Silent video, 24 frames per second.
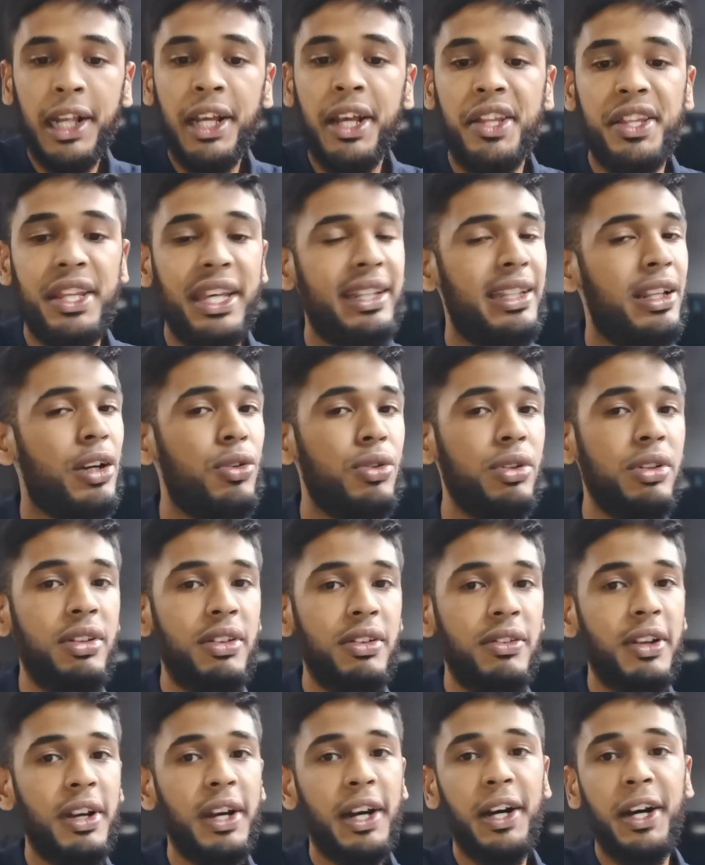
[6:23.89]
They
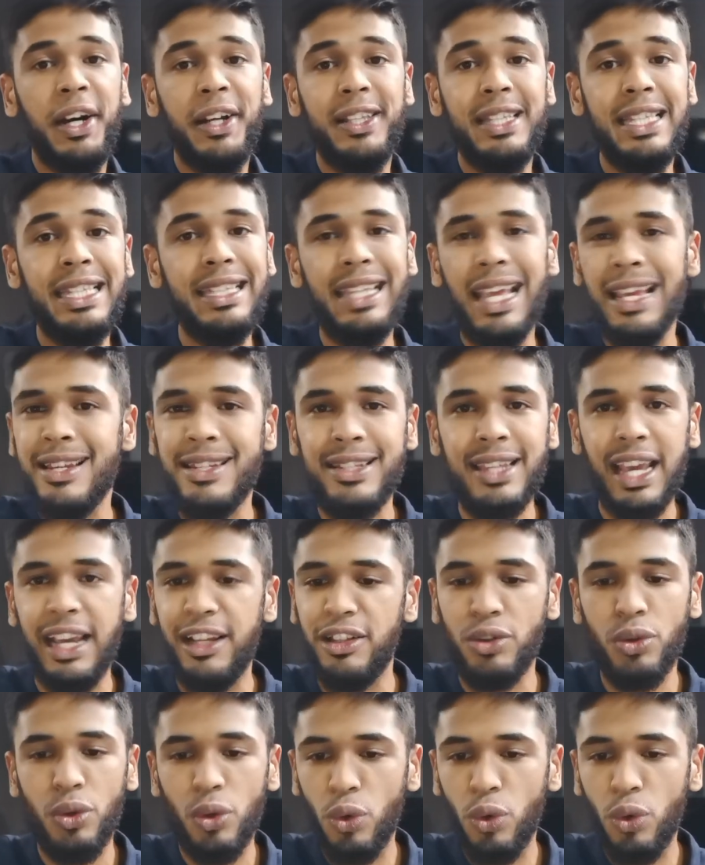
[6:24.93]
don't taste at